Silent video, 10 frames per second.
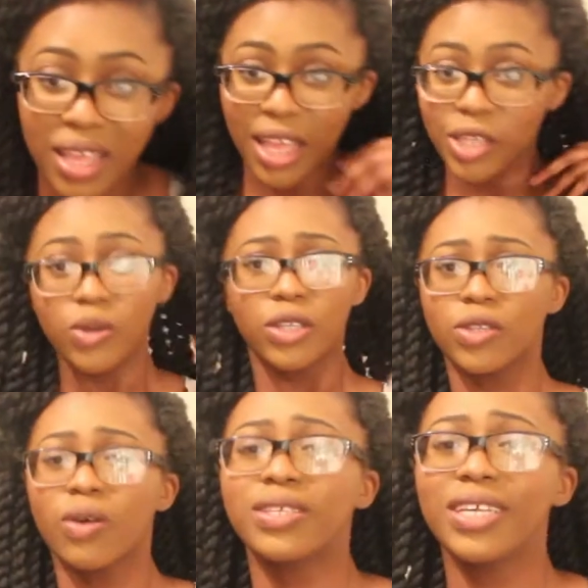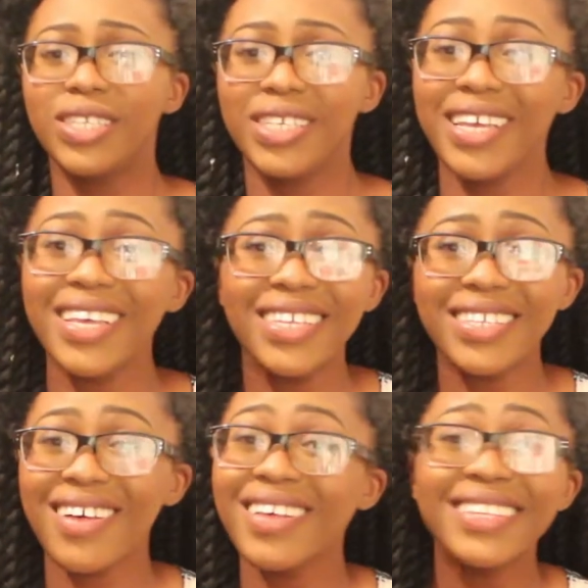Yeah, so the song says,
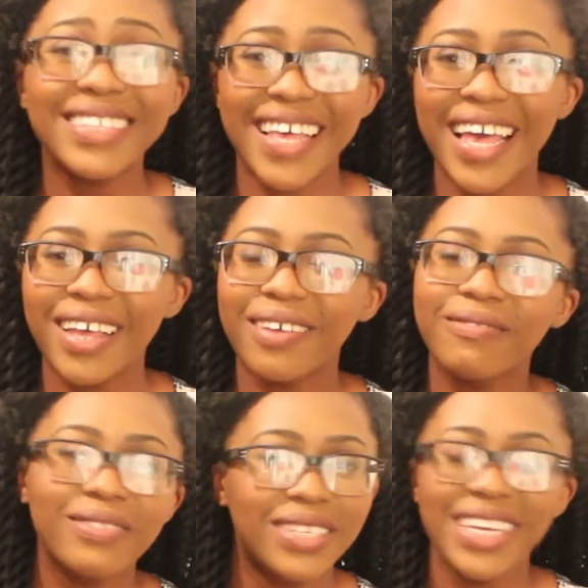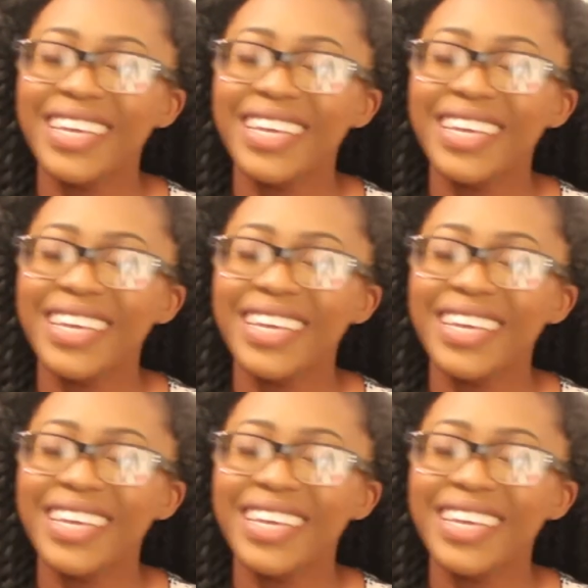Jesus saves